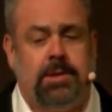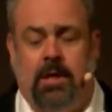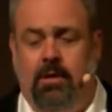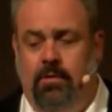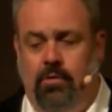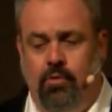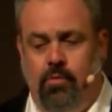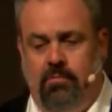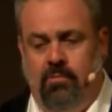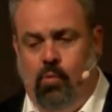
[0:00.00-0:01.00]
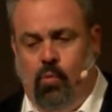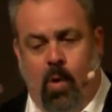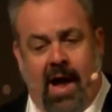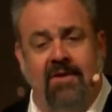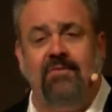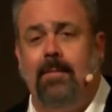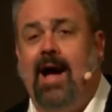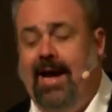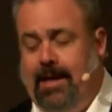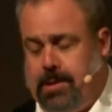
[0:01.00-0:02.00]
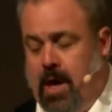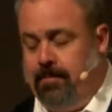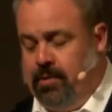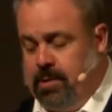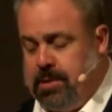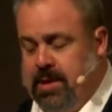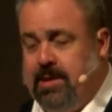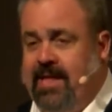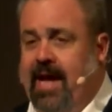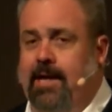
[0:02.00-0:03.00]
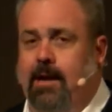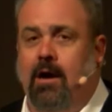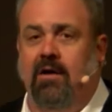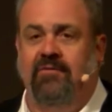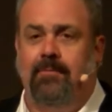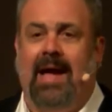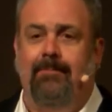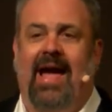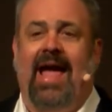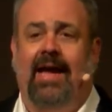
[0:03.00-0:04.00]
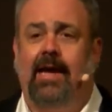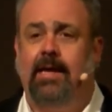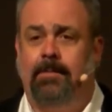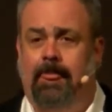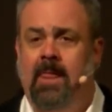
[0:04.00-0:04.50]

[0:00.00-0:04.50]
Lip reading: So one of my examples is that of my bank.